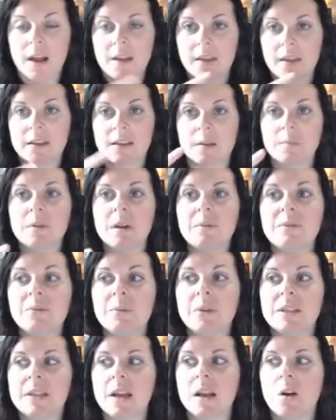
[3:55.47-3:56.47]
I think sometimes
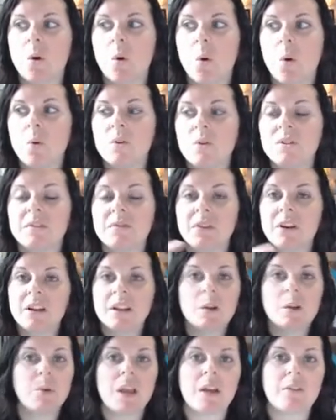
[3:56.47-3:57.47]
we set goals that
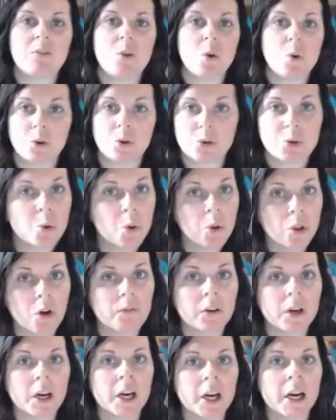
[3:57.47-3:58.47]
frankly we have no control
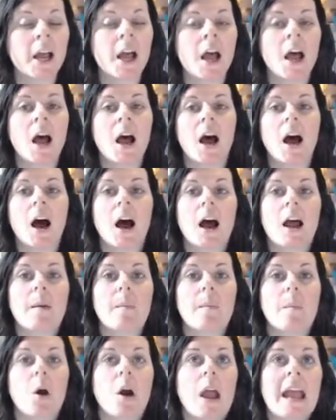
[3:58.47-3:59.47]
over.
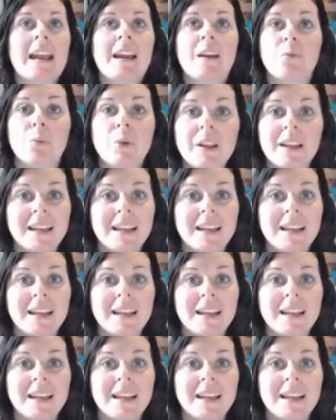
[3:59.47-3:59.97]
And it really